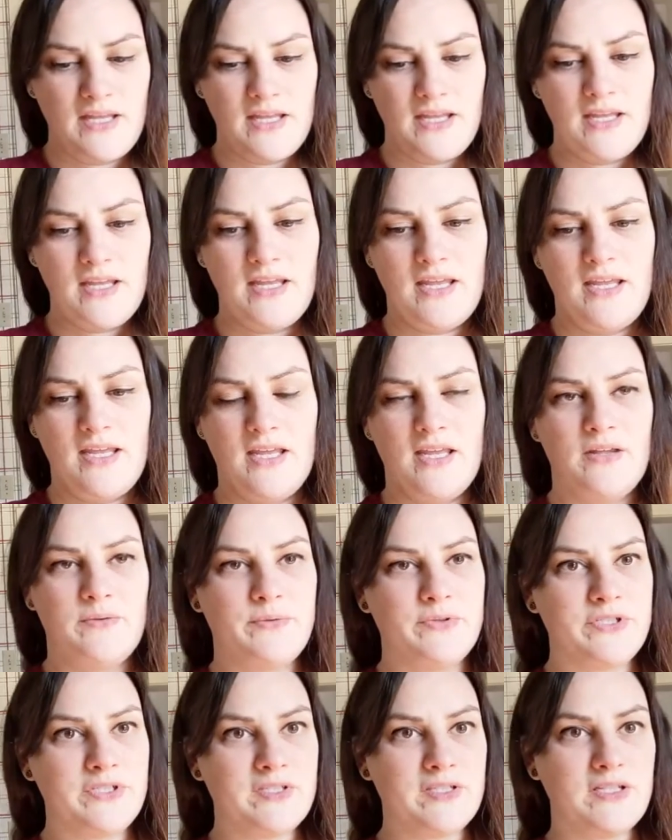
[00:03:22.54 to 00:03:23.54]
and
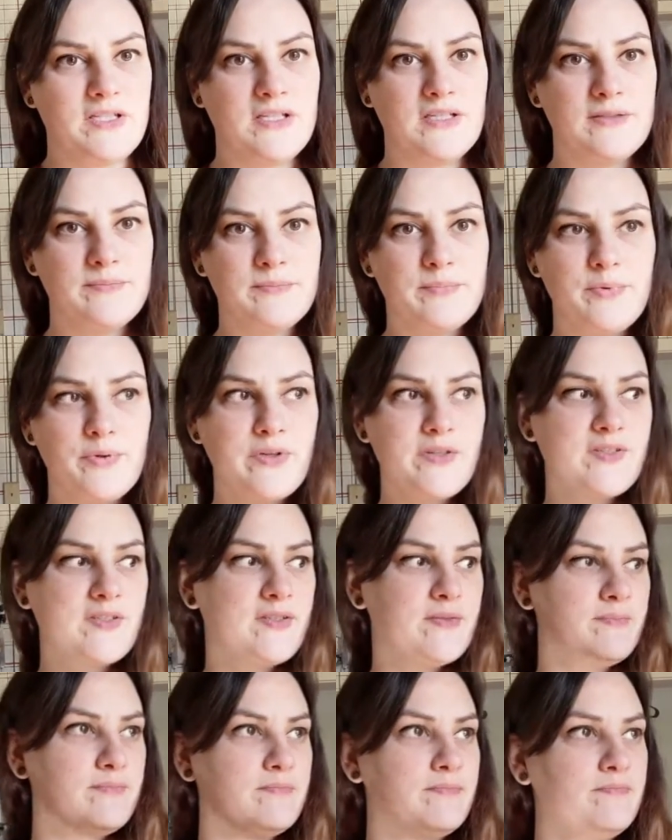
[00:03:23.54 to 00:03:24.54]
we're just gonna pour
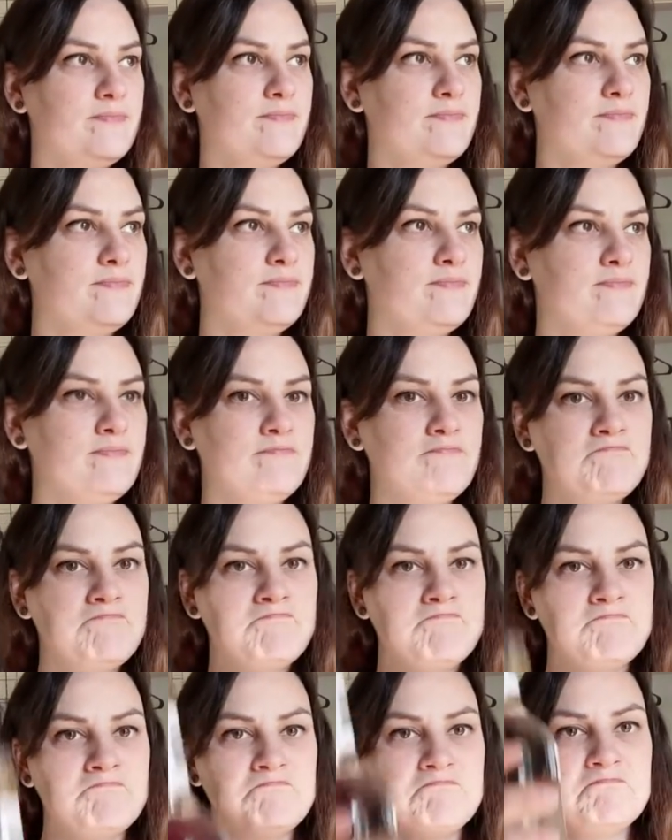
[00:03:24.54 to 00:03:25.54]
some
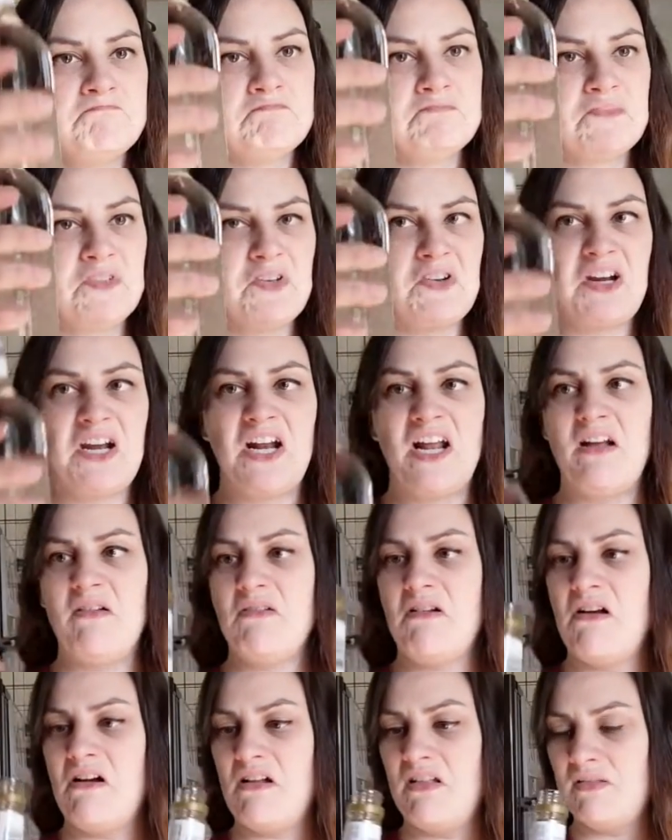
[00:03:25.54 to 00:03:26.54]
grain
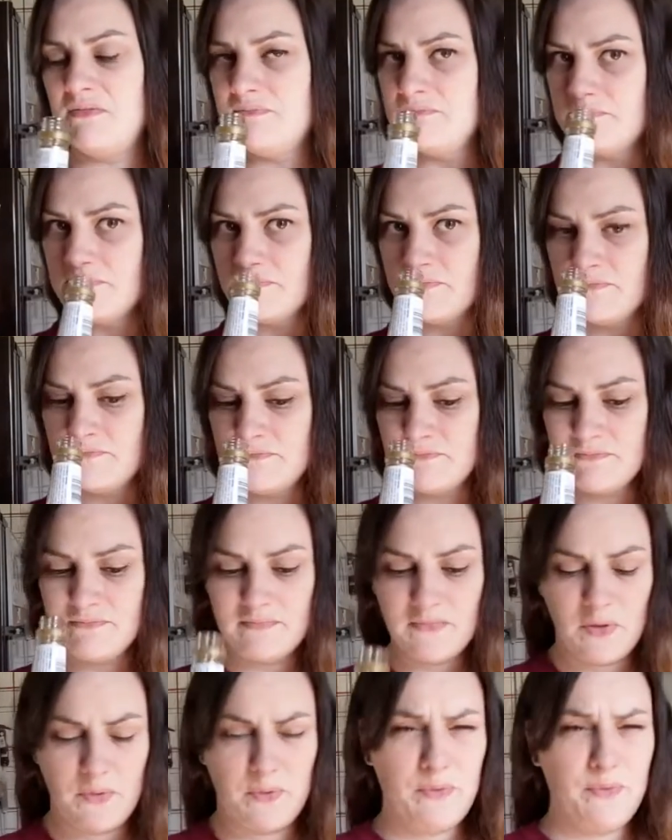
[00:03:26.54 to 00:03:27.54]
alcohol.
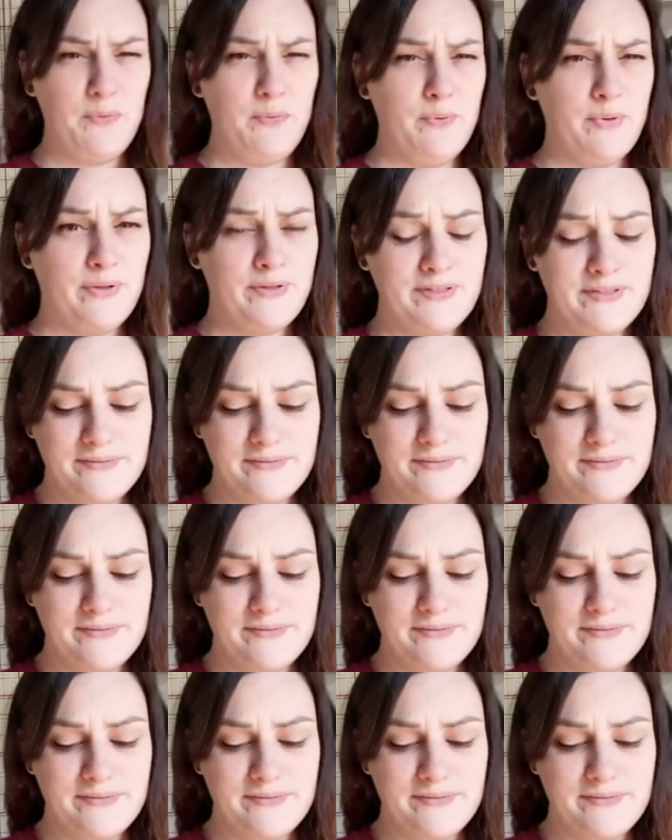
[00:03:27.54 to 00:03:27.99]
Whew.